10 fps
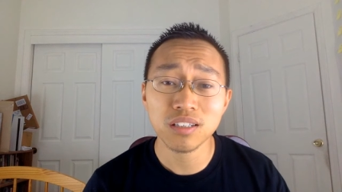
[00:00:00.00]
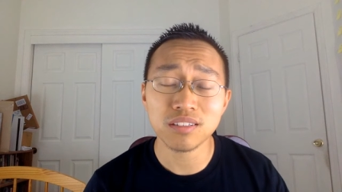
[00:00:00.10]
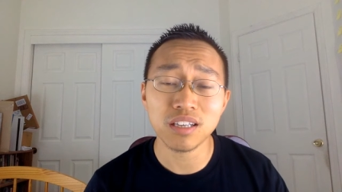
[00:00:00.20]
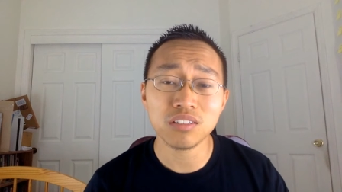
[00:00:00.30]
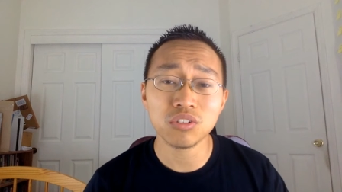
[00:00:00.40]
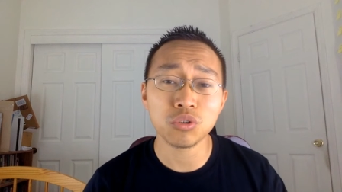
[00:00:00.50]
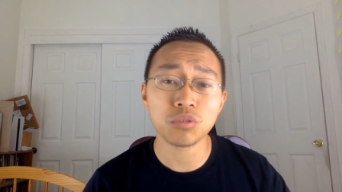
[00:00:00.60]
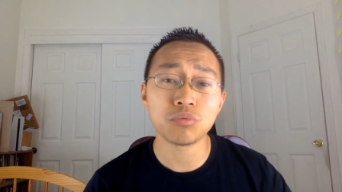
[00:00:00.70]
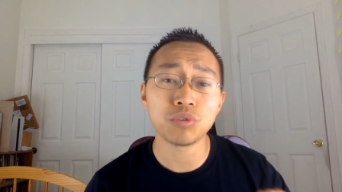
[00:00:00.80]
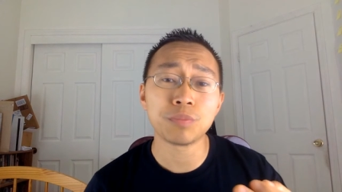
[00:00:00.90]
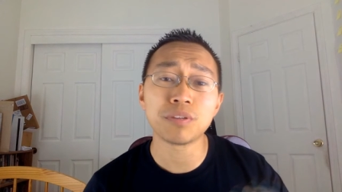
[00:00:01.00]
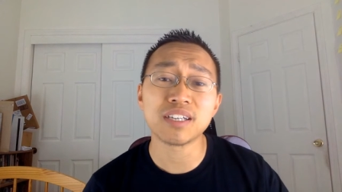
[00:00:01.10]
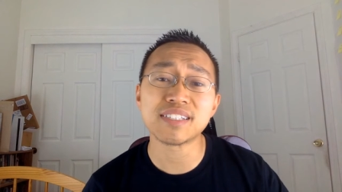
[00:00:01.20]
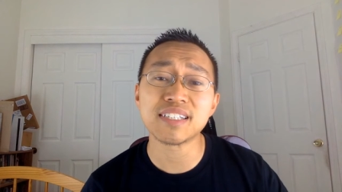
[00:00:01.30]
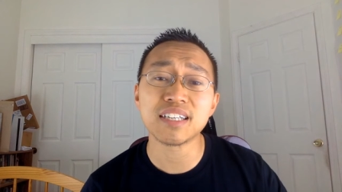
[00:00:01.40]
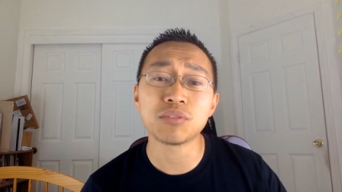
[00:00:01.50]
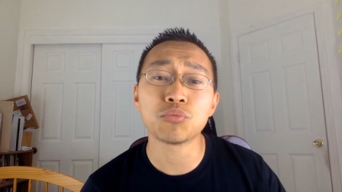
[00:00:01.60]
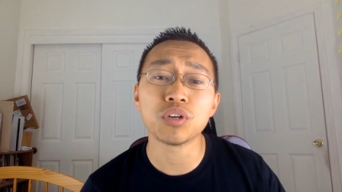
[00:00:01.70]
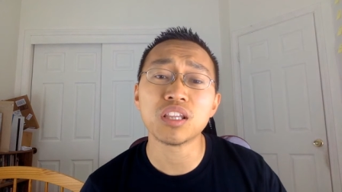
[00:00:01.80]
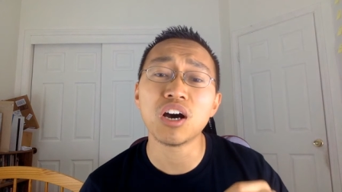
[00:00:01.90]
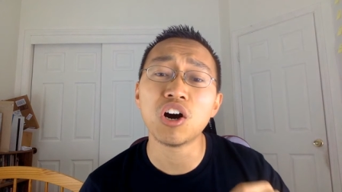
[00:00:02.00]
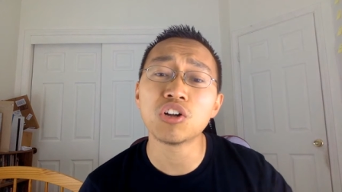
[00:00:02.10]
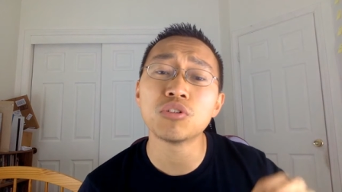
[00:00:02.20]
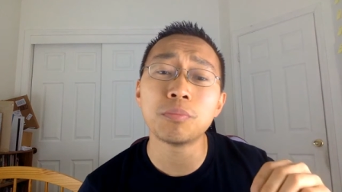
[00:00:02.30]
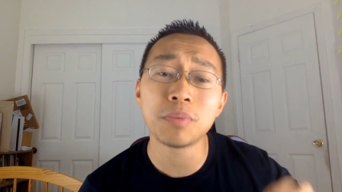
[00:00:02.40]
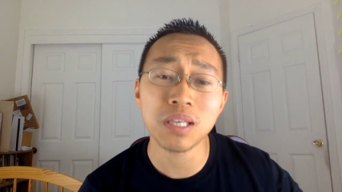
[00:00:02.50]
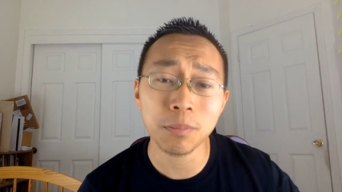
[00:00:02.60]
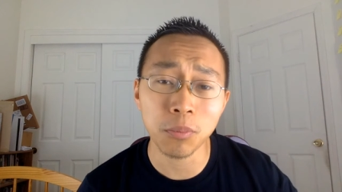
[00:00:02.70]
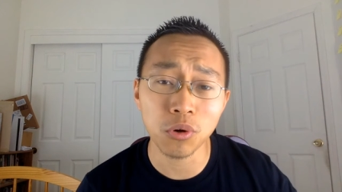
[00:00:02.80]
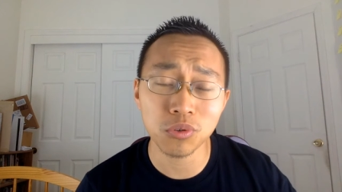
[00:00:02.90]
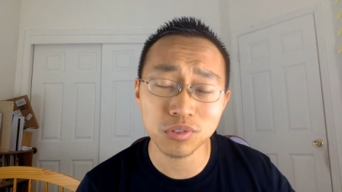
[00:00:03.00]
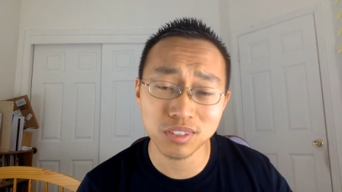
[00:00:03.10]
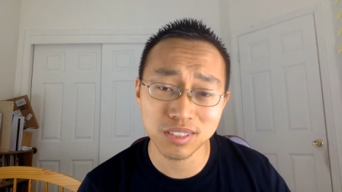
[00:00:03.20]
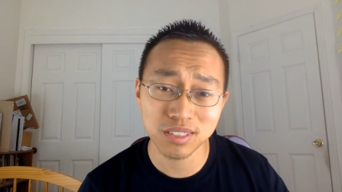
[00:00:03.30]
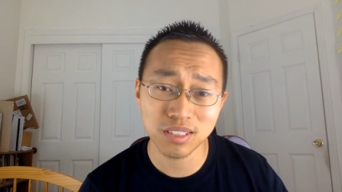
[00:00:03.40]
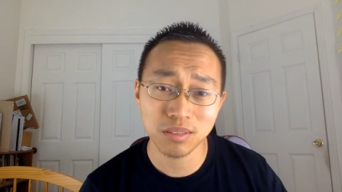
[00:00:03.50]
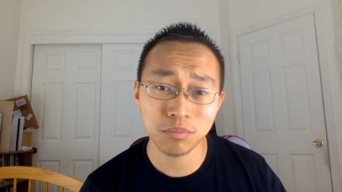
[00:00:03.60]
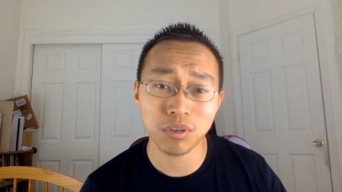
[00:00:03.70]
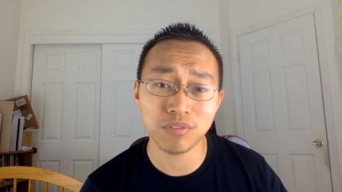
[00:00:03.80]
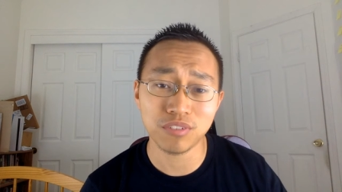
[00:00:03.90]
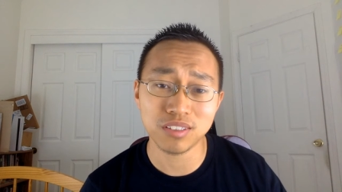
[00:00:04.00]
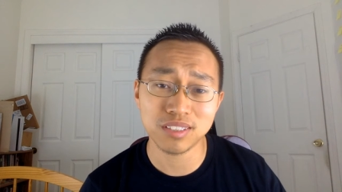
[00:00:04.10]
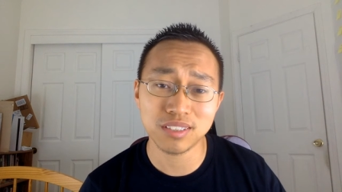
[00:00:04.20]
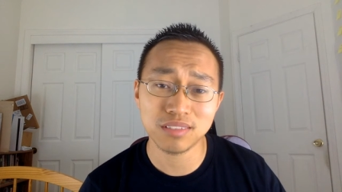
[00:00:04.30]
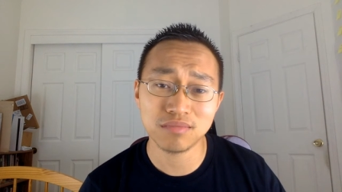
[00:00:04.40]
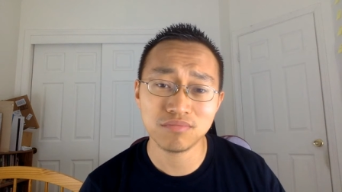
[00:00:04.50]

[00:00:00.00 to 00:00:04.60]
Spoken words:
then you're replacing it with other people's preference.